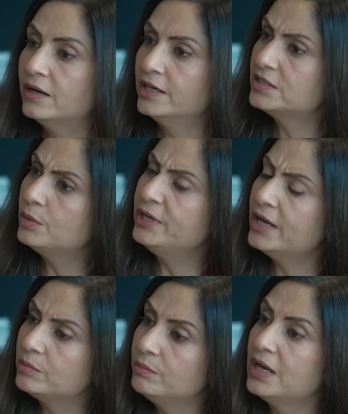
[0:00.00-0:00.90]
SLB
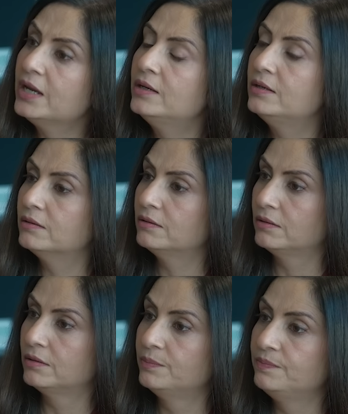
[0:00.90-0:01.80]
had made
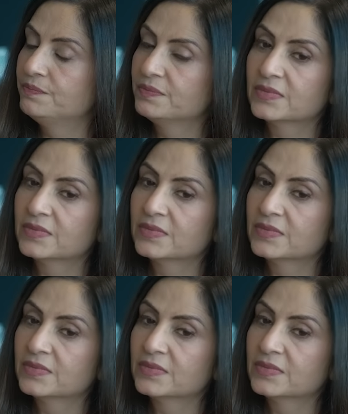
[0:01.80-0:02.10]
um,